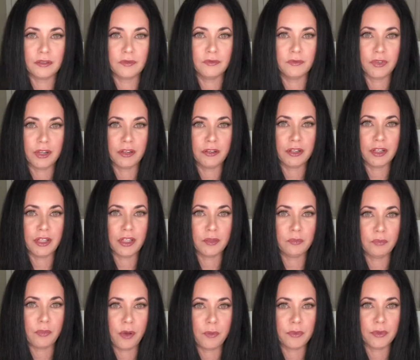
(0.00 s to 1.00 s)
Very
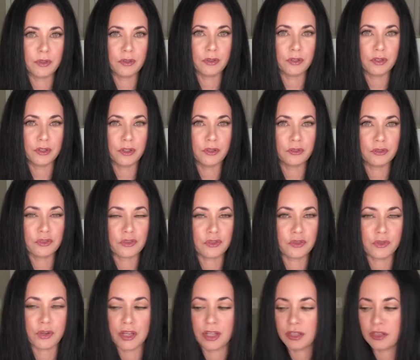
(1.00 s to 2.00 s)
popular or
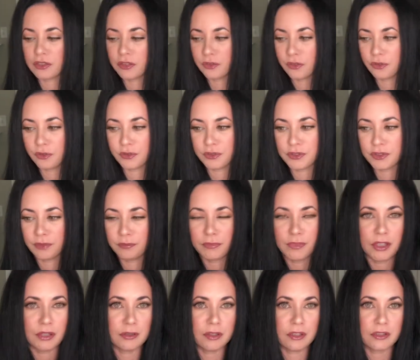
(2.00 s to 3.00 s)
trend or
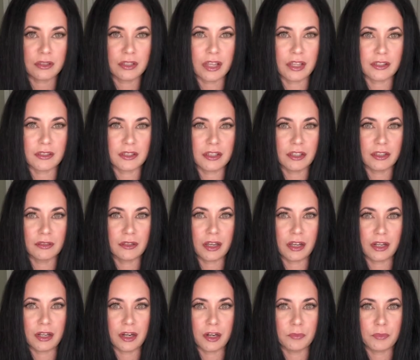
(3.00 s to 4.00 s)
something, because I seen a
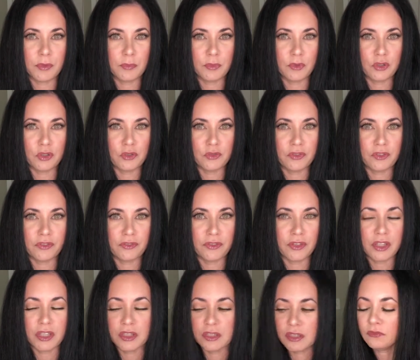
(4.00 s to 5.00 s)
lot of people using
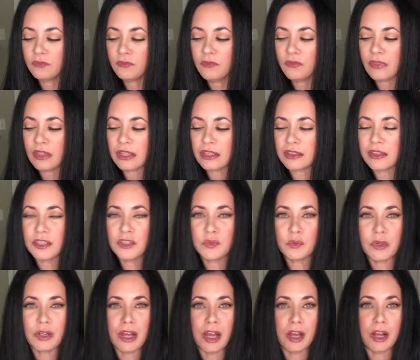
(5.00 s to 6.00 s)
this
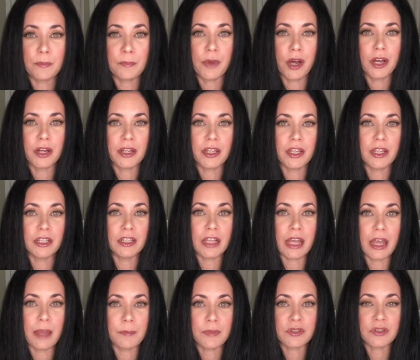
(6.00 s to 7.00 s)
one. I bought it in
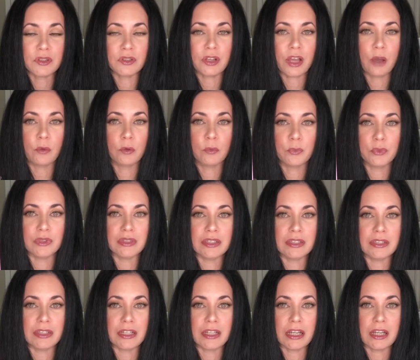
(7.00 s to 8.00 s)
Amazon. I will put the
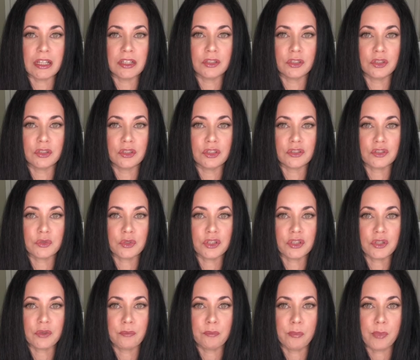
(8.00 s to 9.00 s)
link in the
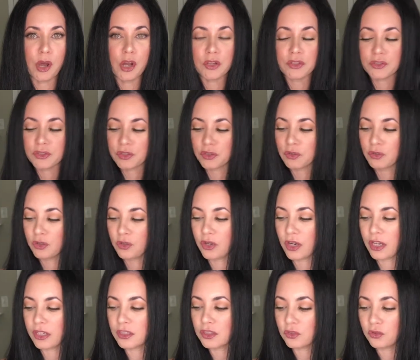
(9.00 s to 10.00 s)
description box so you
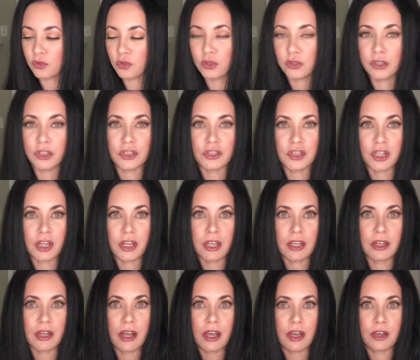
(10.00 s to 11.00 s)
guys could go and check it
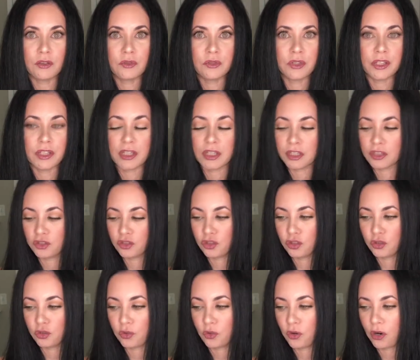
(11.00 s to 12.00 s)
out in case
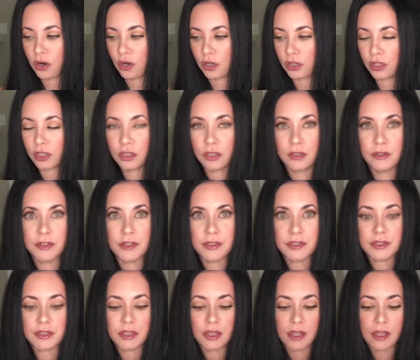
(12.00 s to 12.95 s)
you are curious